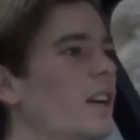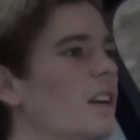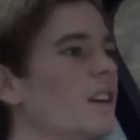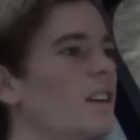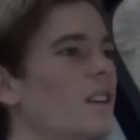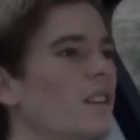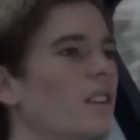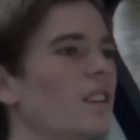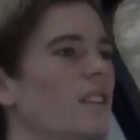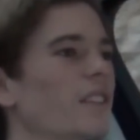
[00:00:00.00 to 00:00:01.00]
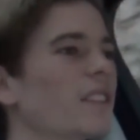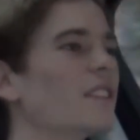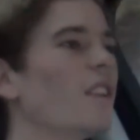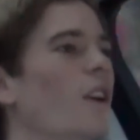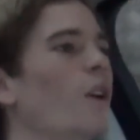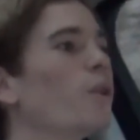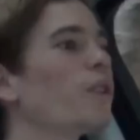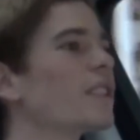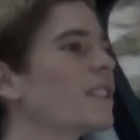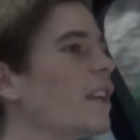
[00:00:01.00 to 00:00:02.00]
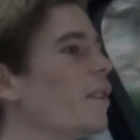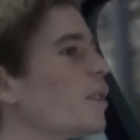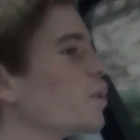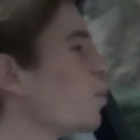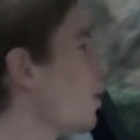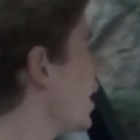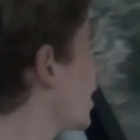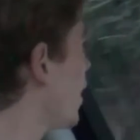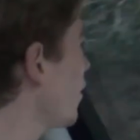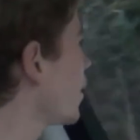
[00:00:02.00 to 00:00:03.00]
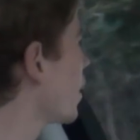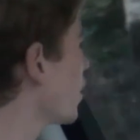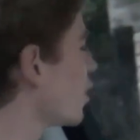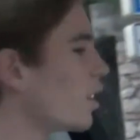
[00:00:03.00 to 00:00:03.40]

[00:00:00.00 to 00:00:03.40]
Oh, yeah. The steering's way heavier.